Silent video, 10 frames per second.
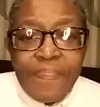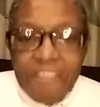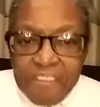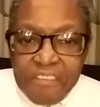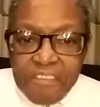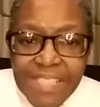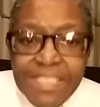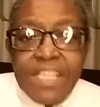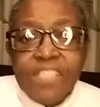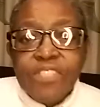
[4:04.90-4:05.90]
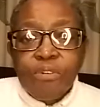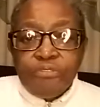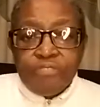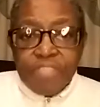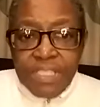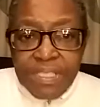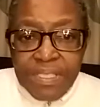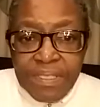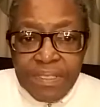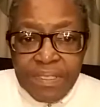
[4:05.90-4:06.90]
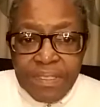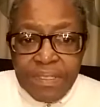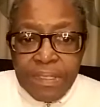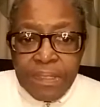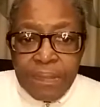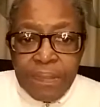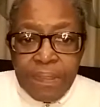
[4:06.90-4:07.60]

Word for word: the vastness of it.